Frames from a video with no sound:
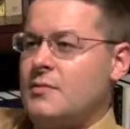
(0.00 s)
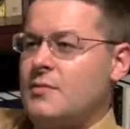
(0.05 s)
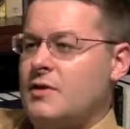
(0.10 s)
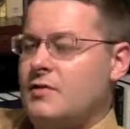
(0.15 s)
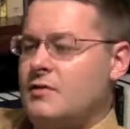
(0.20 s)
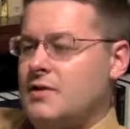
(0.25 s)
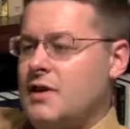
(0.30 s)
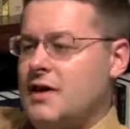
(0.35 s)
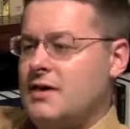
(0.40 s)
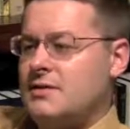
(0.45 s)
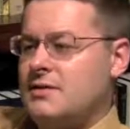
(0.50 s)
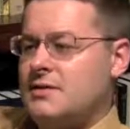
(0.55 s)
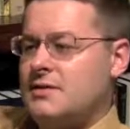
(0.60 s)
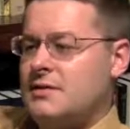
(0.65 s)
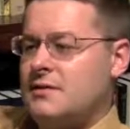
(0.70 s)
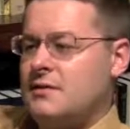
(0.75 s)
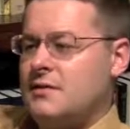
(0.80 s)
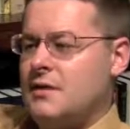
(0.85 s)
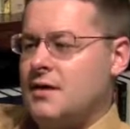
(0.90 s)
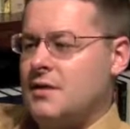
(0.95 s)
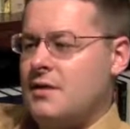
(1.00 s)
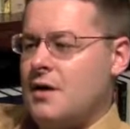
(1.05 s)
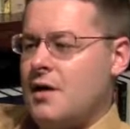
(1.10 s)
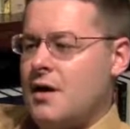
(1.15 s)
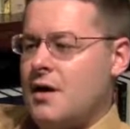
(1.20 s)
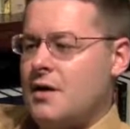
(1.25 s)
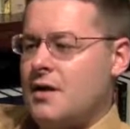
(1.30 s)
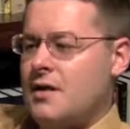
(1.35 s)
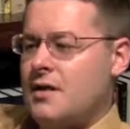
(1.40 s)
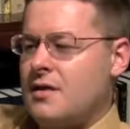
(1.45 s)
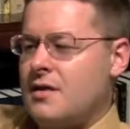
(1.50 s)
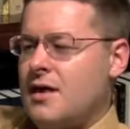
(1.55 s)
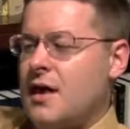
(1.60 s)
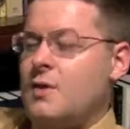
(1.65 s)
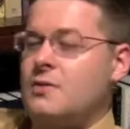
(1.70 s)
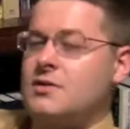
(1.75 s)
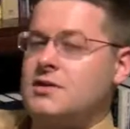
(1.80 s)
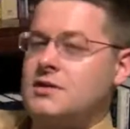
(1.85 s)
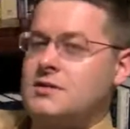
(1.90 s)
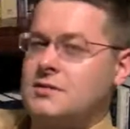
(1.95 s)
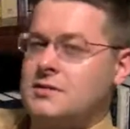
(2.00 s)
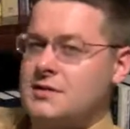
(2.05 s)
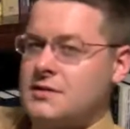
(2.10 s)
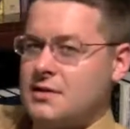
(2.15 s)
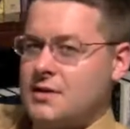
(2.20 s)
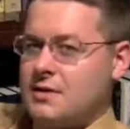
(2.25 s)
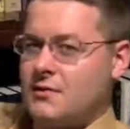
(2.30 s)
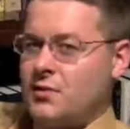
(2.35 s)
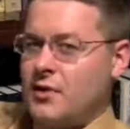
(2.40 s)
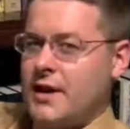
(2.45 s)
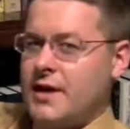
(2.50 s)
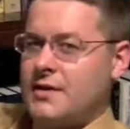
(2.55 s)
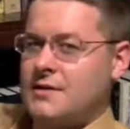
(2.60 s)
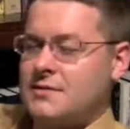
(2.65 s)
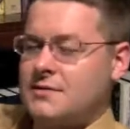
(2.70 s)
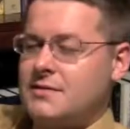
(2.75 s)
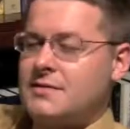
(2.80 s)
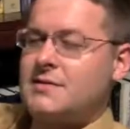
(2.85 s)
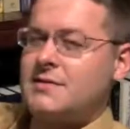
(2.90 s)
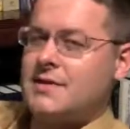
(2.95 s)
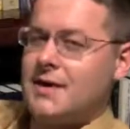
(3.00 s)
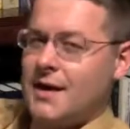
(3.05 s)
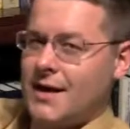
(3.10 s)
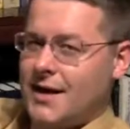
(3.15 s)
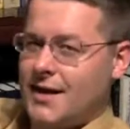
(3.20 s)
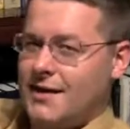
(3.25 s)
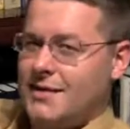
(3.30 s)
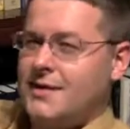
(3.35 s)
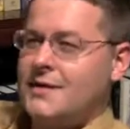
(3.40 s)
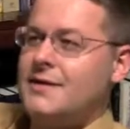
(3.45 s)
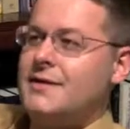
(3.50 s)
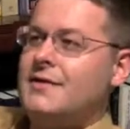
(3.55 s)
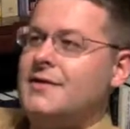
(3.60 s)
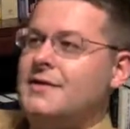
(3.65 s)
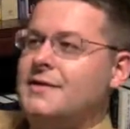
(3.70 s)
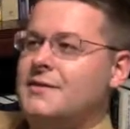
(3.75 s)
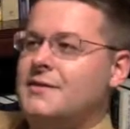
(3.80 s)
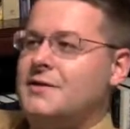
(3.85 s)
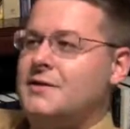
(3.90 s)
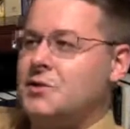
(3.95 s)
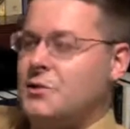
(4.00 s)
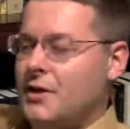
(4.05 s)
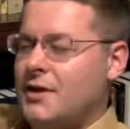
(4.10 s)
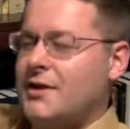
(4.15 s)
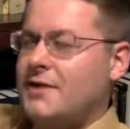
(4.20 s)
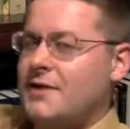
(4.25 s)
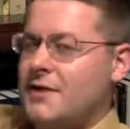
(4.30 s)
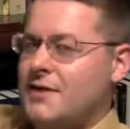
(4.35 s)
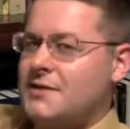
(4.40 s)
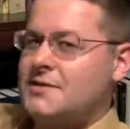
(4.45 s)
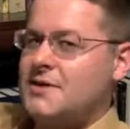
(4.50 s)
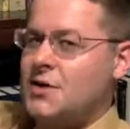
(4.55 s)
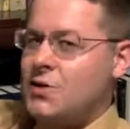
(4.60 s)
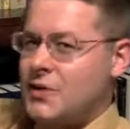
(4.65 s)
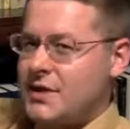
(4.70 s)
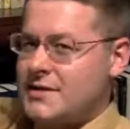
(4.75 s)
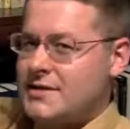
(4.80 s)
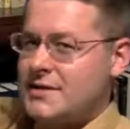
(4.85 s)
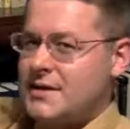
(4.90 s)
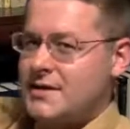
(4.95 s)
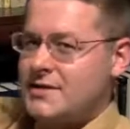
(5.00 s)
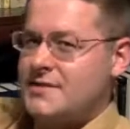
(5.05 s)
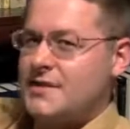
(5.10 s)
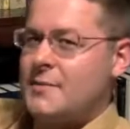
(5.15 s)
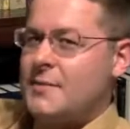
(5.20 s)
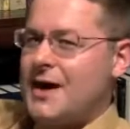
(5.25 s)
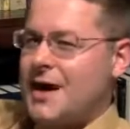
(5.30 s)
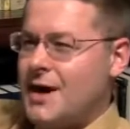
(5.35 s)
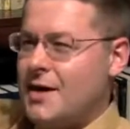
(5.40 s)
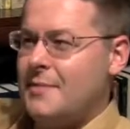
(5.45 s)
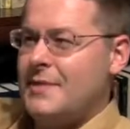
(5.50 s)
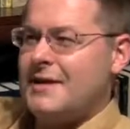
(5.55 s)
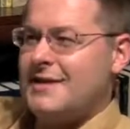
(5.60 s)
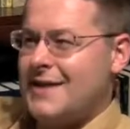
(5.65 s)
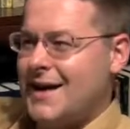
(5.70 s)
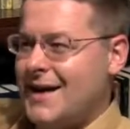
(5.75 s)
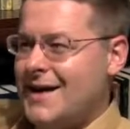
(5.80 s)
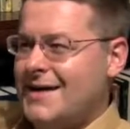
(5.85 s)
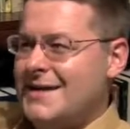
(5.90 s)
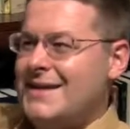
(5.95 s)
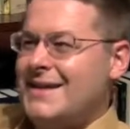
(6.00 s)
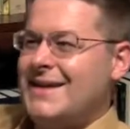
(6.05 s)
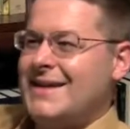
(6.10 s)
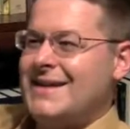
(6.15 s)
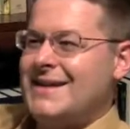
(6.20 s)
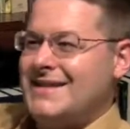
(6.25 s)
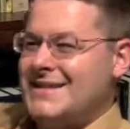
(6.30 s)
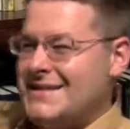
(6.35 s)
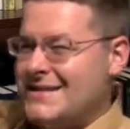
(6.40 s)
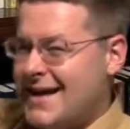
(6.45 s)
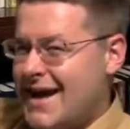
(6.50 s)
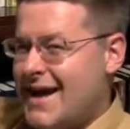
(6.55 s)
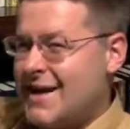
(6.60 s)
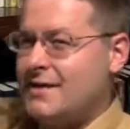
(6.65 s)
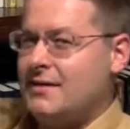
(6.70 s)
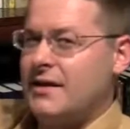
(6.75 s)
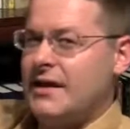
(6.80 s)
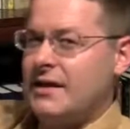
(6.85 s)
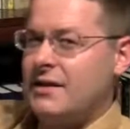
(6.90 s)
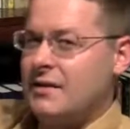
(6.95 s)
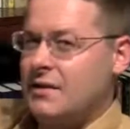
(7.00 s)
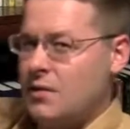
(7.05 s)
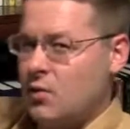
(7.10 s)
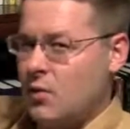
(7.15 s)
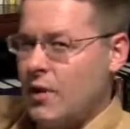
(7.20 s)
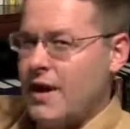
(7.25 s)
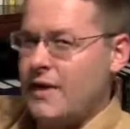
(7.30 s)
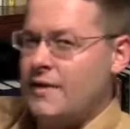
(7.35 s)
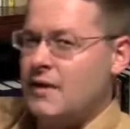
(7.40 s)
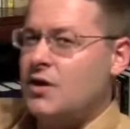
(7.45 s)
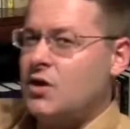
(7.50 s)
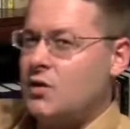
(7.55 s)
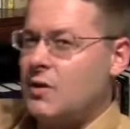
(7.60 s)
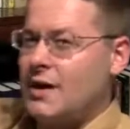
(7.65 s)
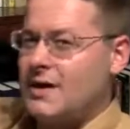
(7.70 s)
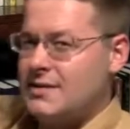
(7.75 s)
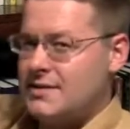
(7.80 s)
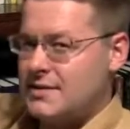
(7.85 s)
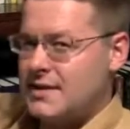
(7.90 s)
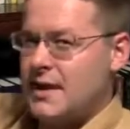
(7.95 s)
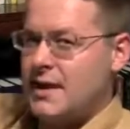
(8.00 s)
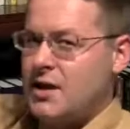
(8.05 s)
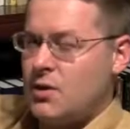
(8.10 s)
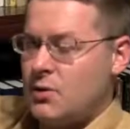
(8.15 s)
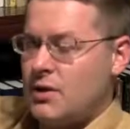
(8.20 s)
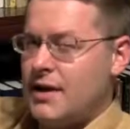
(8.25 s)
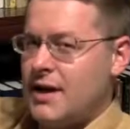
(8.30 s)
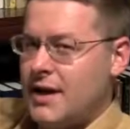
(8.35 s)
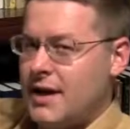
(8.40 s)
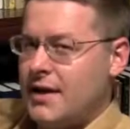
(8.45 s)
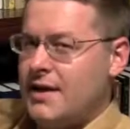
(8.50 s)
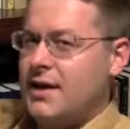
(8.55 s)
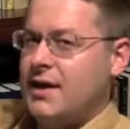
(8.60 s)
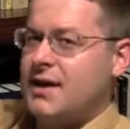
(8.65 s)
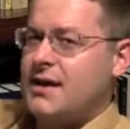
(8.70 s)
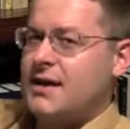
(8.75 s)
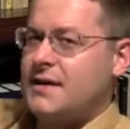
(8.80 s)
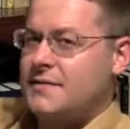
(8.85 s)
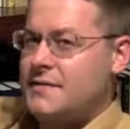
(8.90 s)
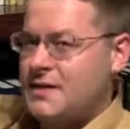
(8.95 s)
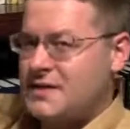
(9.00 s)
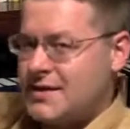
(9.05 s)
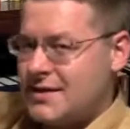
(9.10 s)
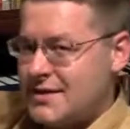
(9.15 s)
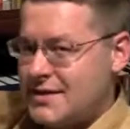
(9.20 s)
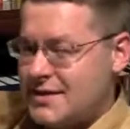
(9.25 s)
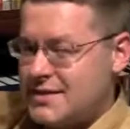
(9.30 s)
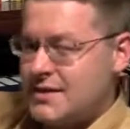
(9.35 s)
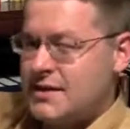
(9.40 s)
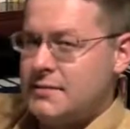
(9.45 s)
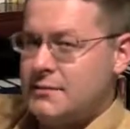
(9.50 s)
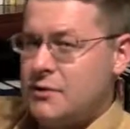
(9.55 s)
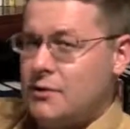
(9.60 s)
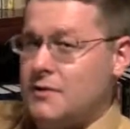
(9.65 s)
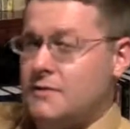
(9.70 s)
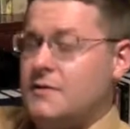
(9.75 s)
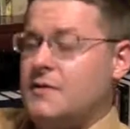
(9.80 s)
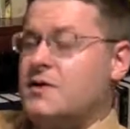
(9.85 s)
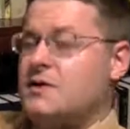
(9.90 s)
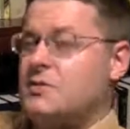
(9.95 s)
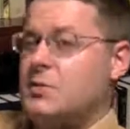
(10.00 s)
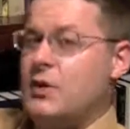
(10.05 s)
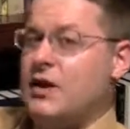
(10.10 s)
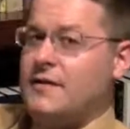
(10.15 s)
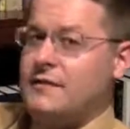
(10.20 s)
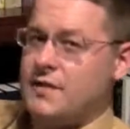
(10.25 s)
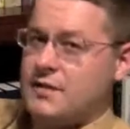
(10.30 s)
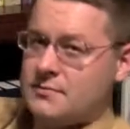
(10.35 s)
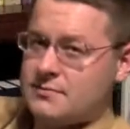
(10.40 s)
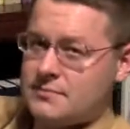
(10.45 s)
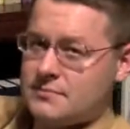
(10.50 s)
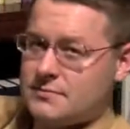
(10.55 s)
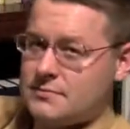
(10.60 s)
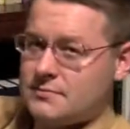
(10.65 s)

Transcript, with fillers: My friends, there are thousands of ways to die. Do you really think it's a coincidence that Muhammad died in exactly the way the Quran said he would die if he's a deceiver and a false prophet?